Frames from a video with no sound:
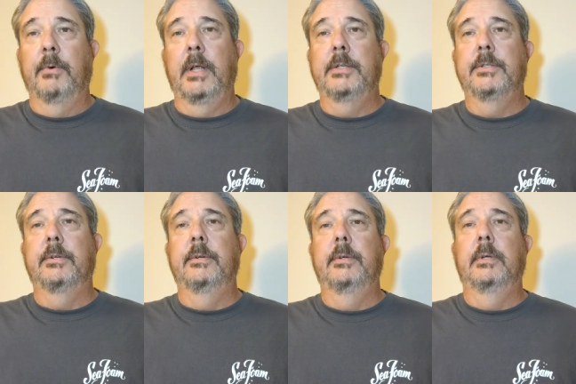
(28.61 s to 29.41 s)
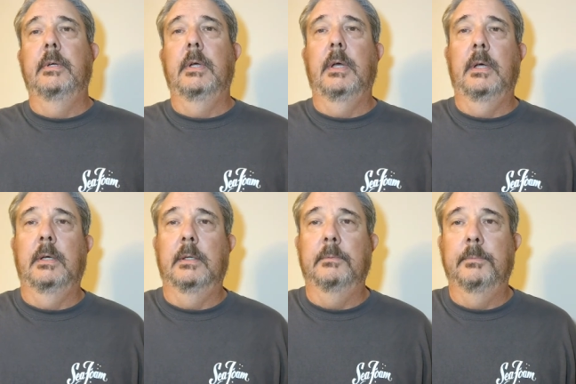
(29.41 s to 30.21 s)
registered,
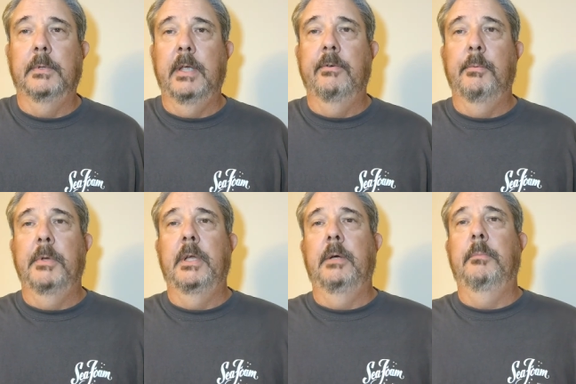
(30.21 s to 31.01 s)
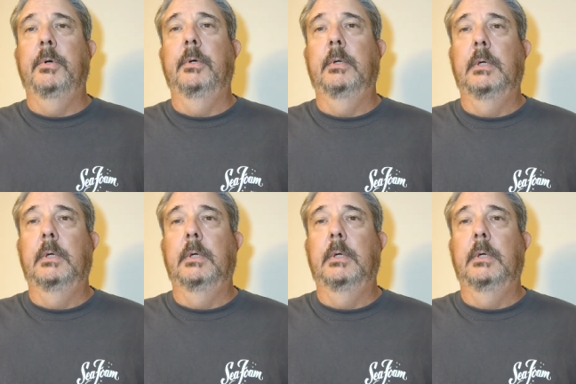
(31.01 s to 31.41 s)
uh, give them a number,